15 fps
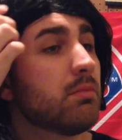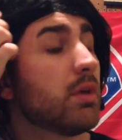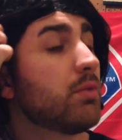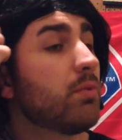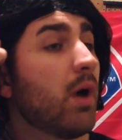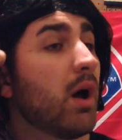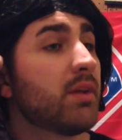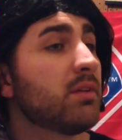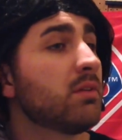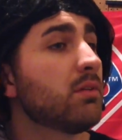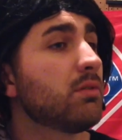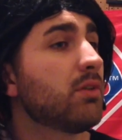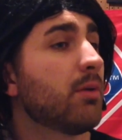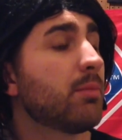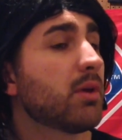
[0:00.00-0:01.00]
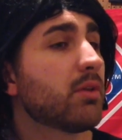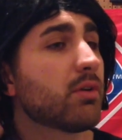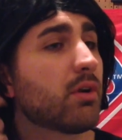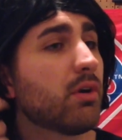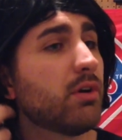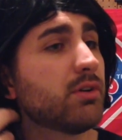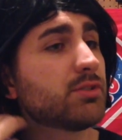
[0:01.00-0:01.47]
And why didn't you tell me other
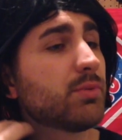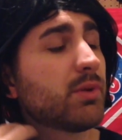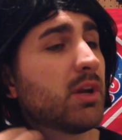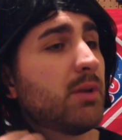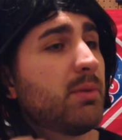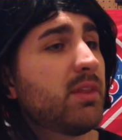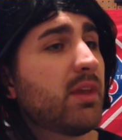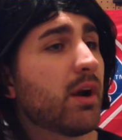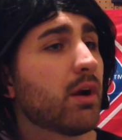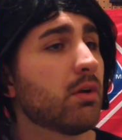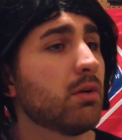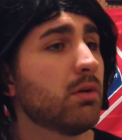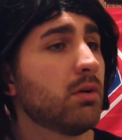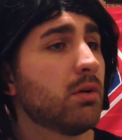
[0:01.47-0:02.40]
girls were going to be there?